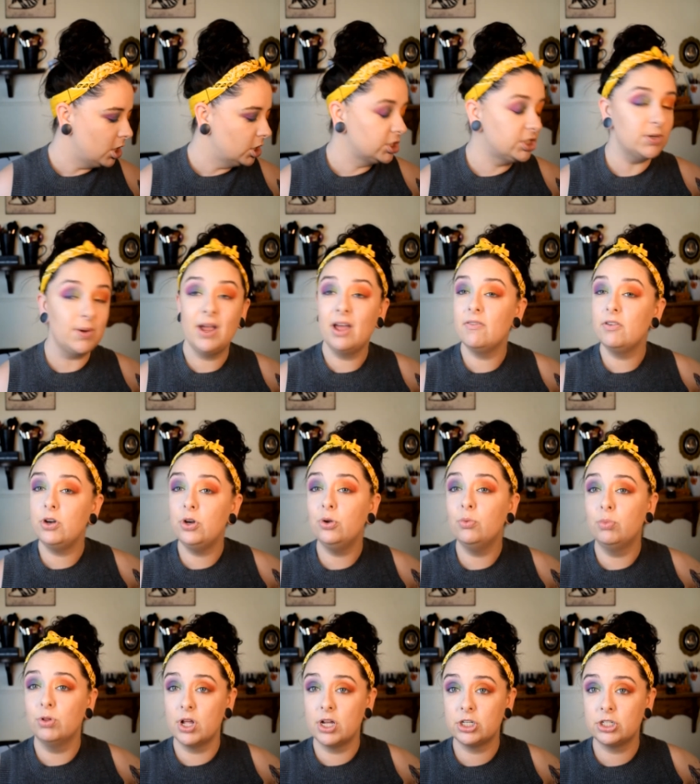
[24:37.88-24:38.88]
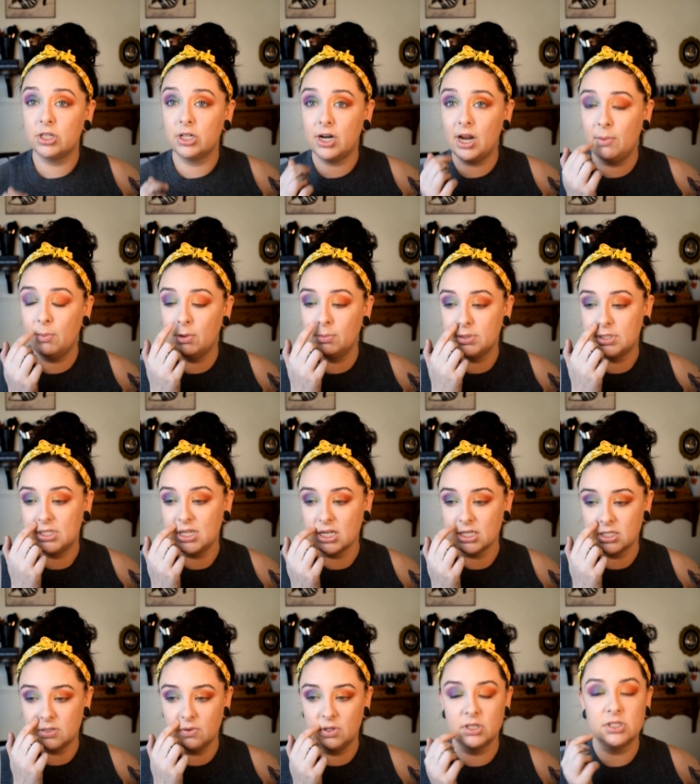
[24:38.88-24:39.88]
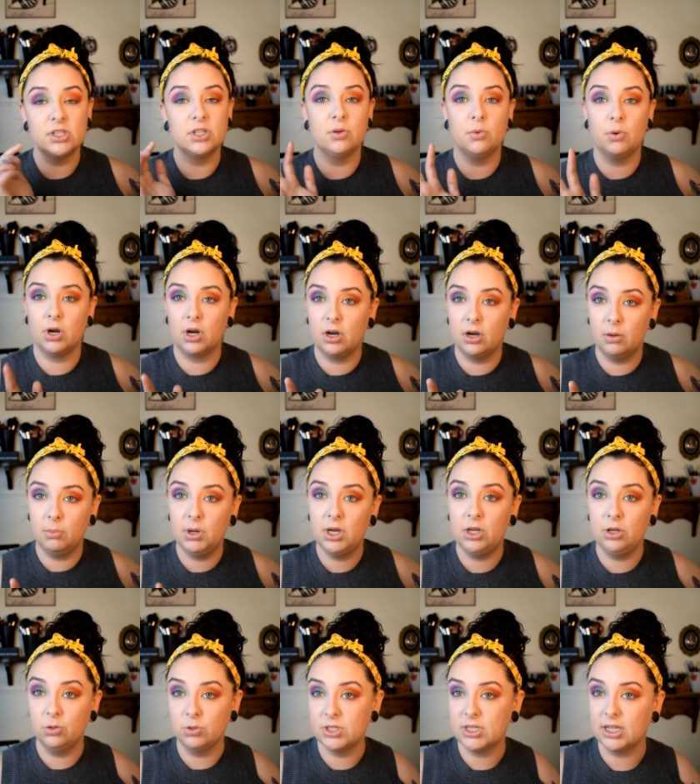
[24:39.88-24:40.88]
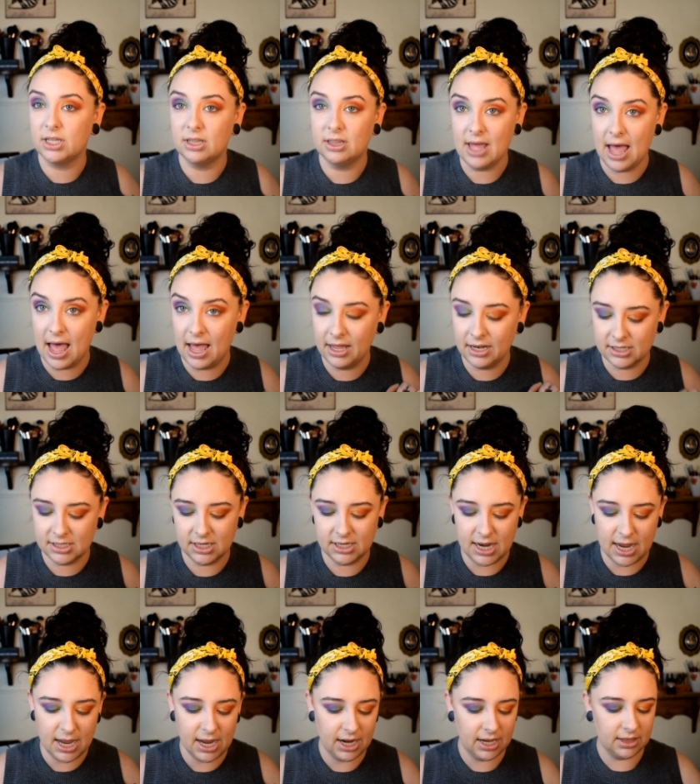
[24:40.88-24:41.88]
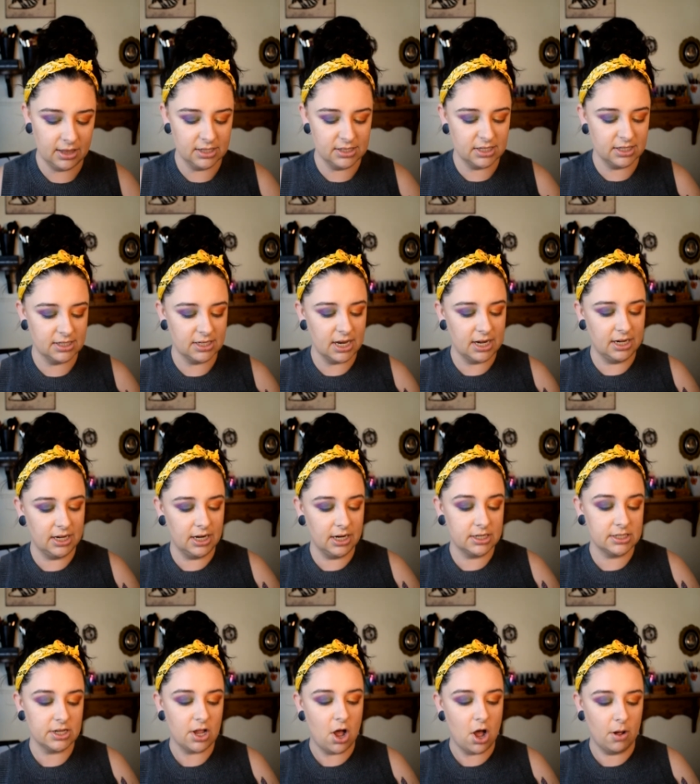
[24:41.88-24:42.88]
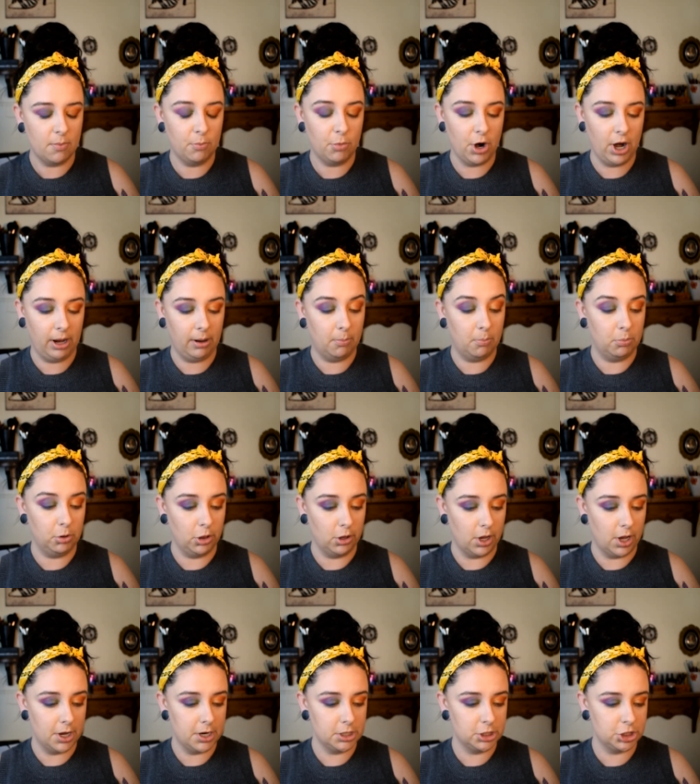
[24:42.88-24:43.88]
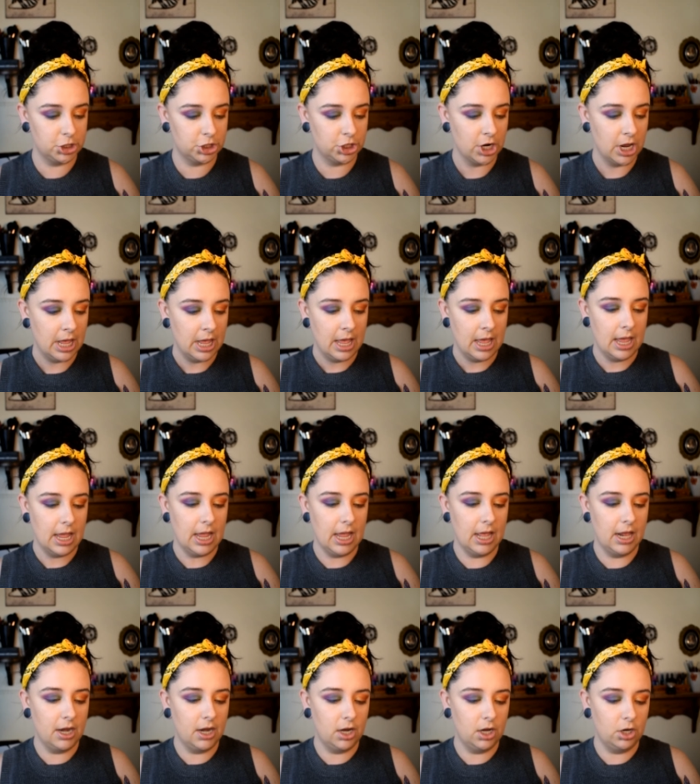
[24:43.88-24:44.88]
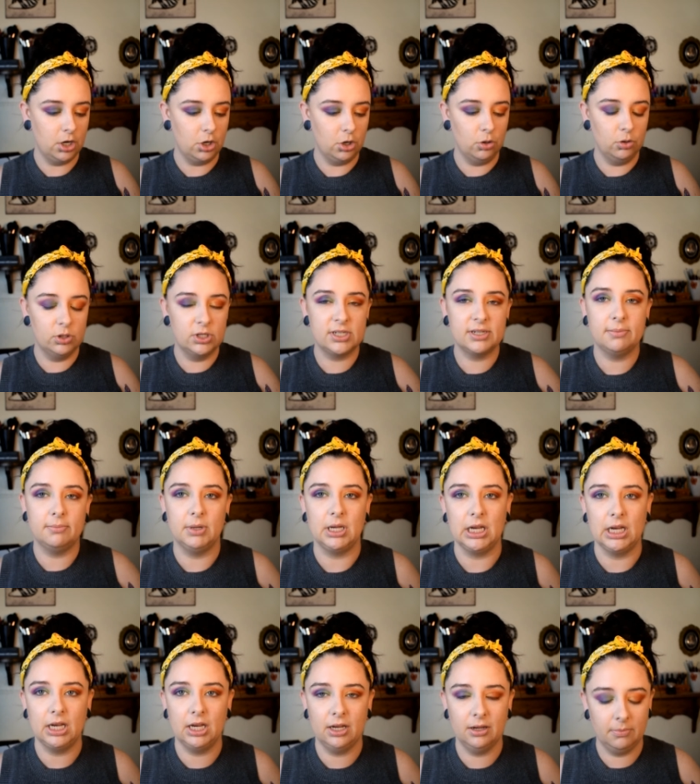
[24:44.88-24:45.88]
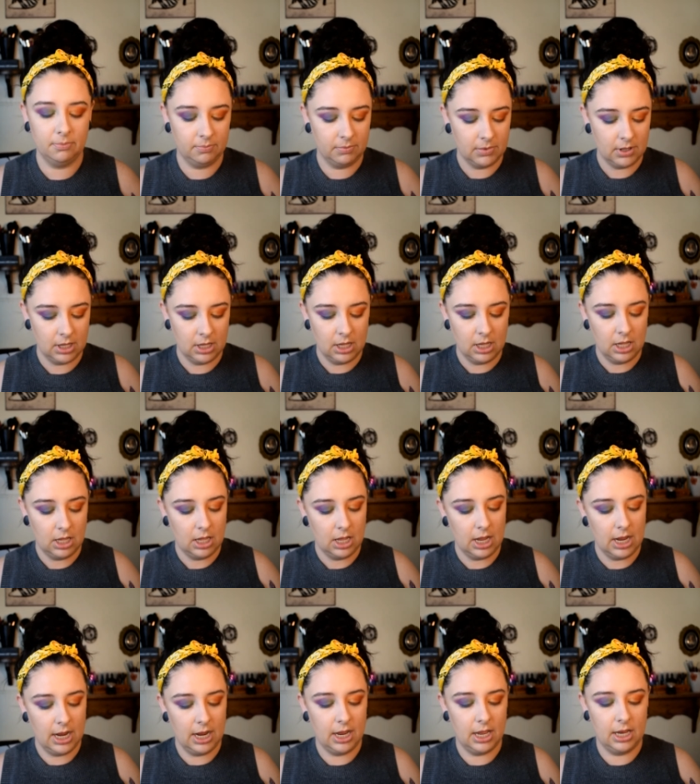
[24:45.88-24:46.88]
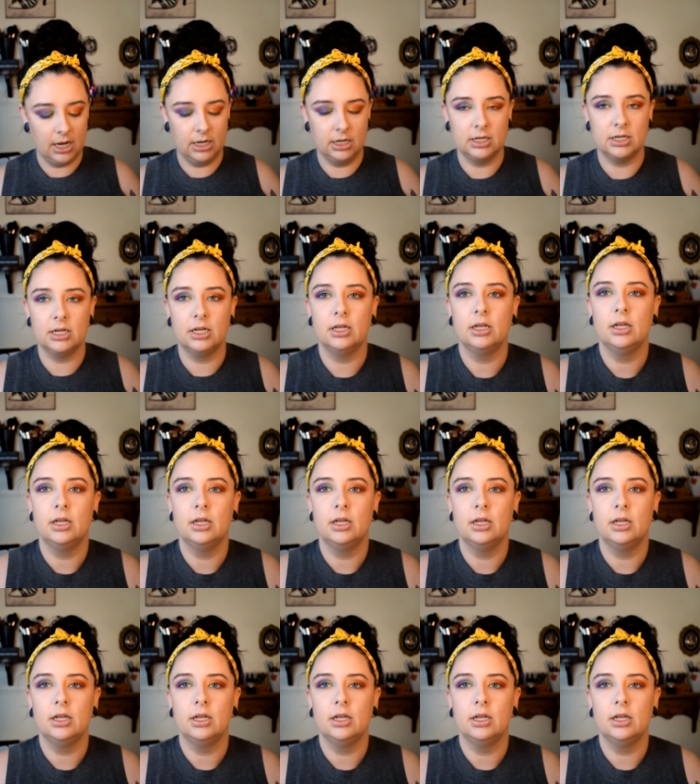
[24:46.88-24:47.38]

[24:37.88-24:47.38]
So I have a new blush that I'm obsessed with, so that we're going to be using that today. This is a NYX Ombre blush in Nude to Me, and